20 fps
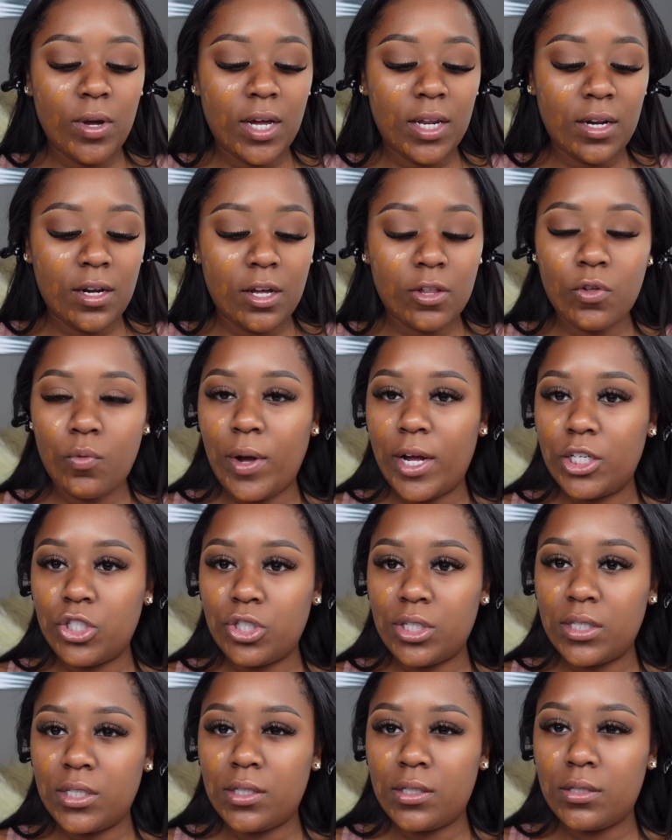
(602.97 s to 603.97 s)
get another
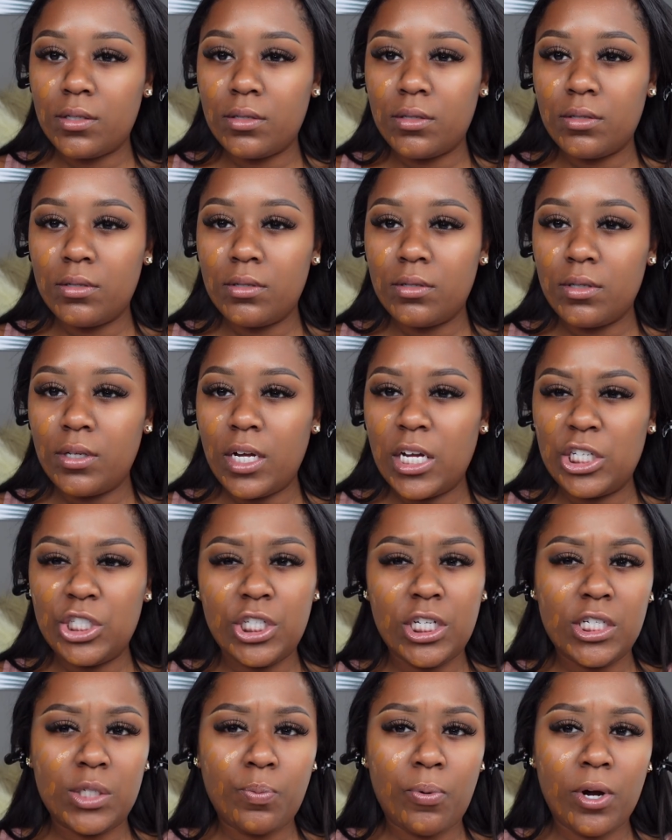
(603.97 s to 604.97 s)
waitress and
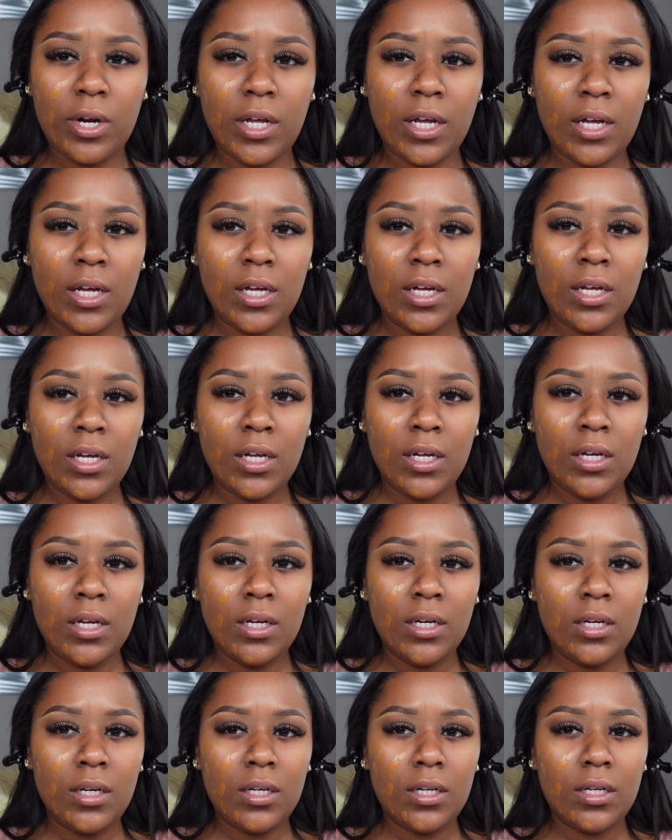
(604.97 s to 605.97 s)
she's pretty,
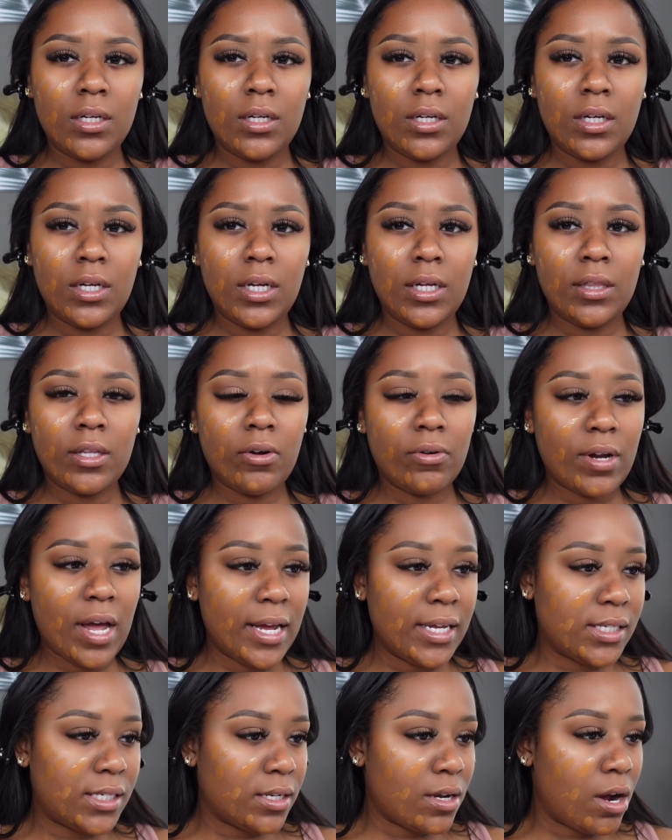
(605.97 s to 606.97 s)
they're
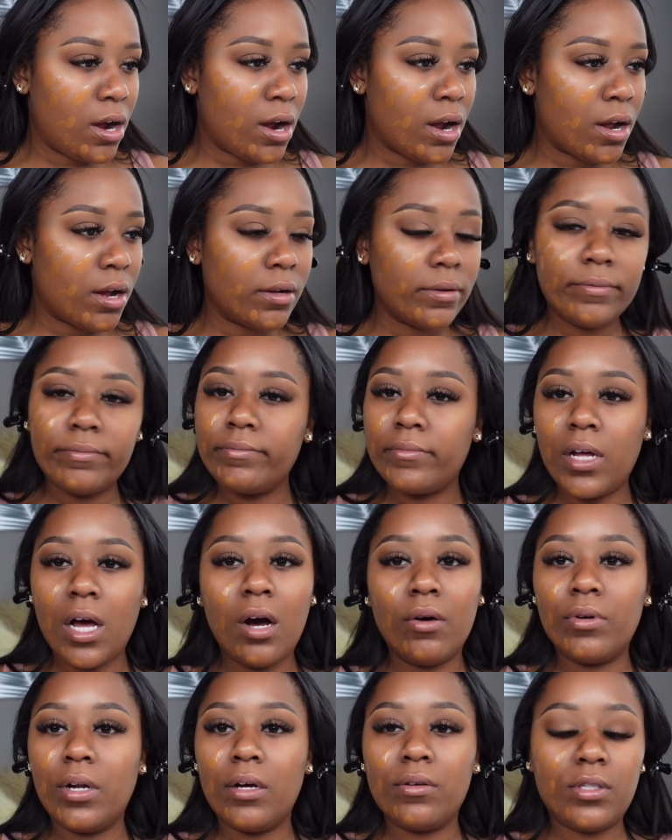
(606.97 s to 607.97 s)
nice to her.
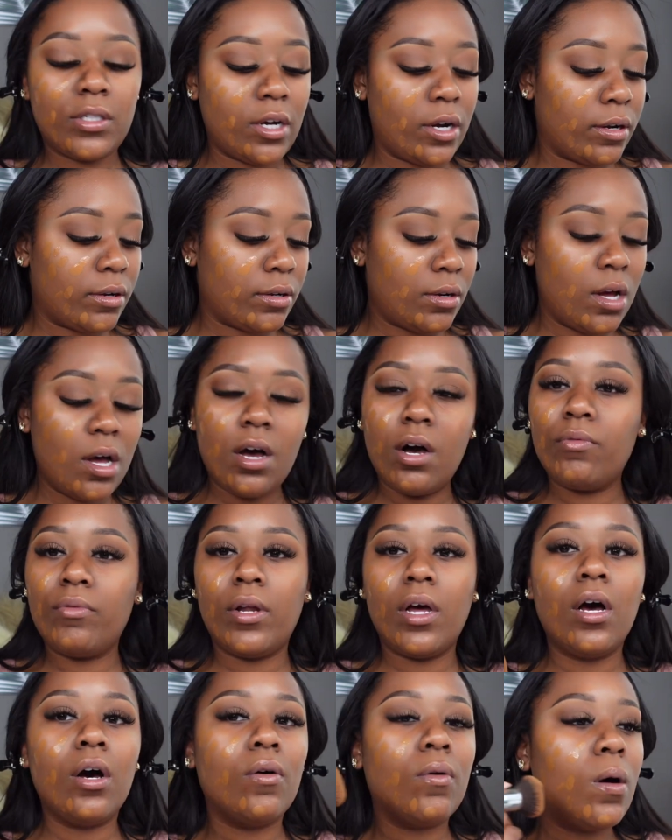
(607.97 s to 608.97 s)
Oh no, sir. Oh
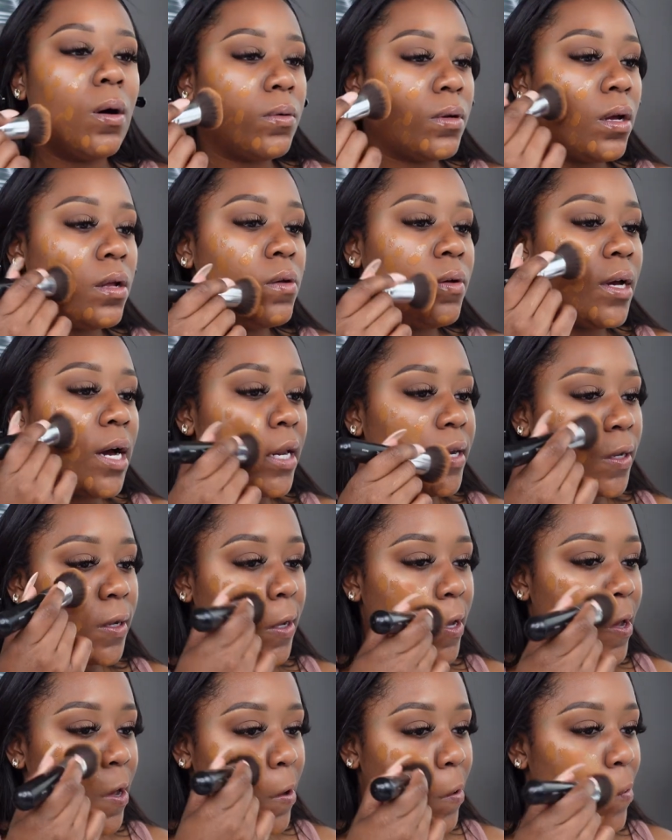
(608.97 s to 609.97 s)
no. Oh no, you got to
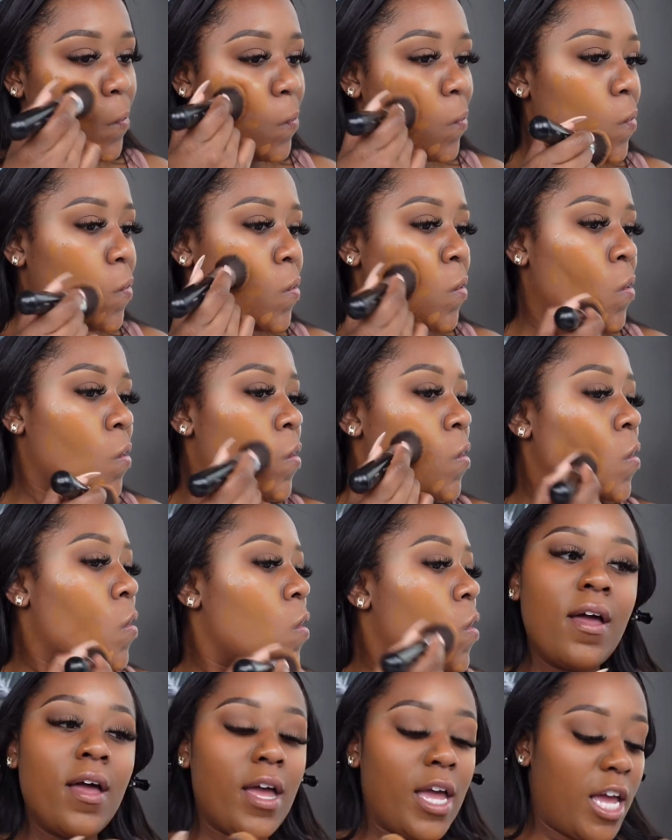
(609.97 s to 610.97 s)
go.
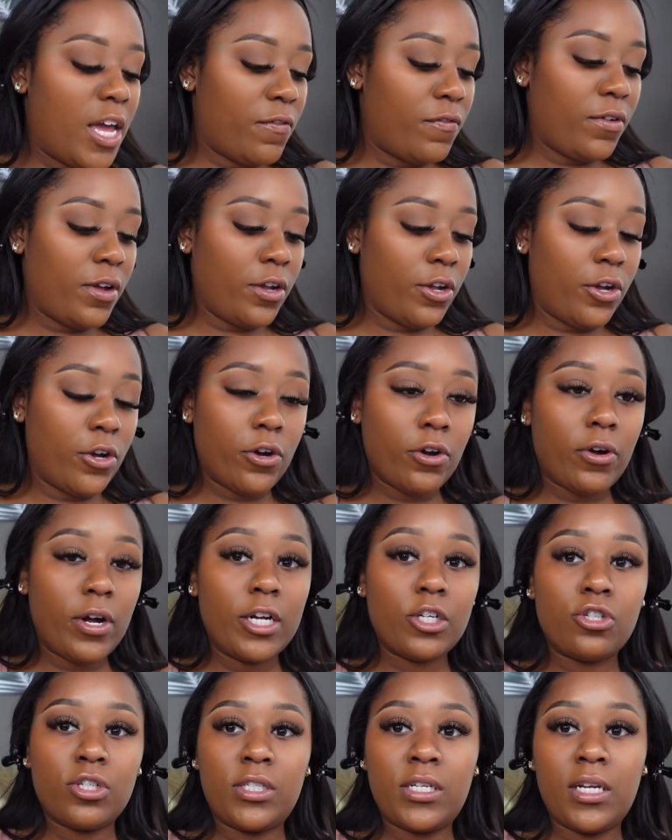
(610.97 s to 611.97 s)
If you're
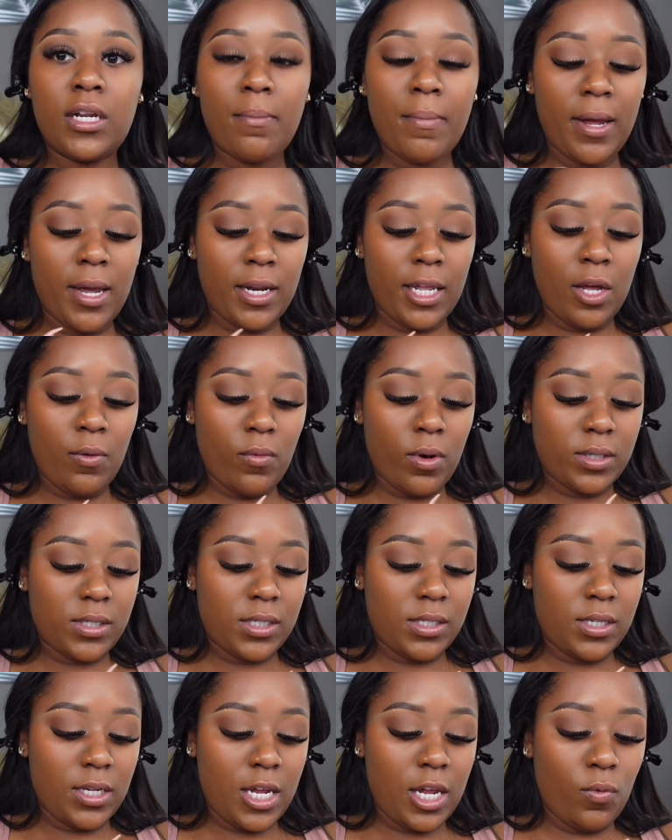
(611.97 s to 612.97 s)
interested in a man, he wants
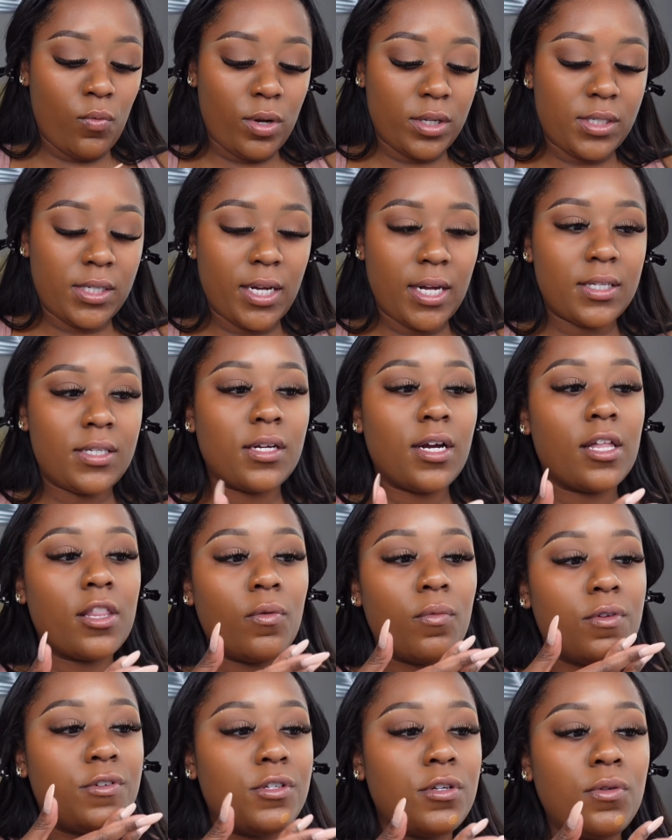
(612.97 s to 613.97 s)
to, he wants to get together
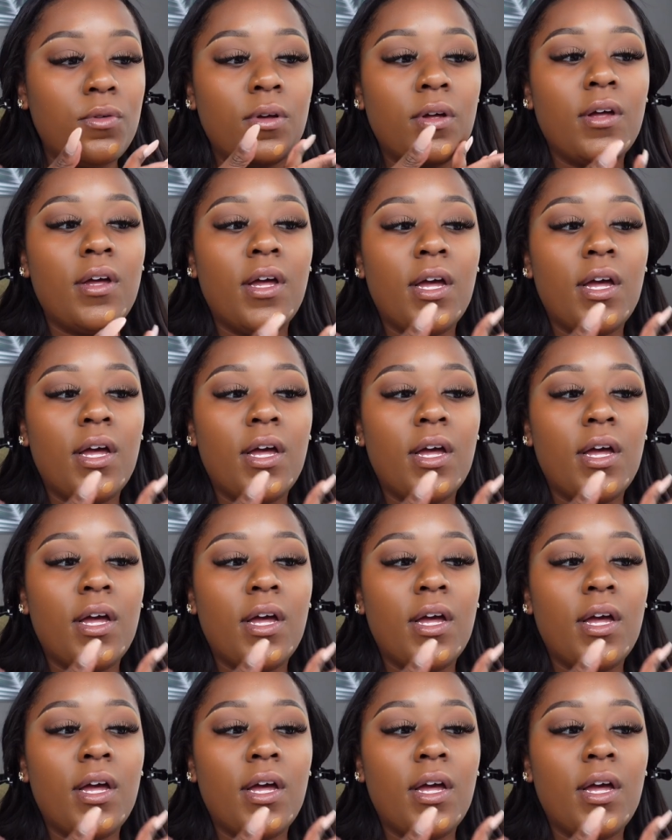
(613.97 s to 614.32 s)
with you,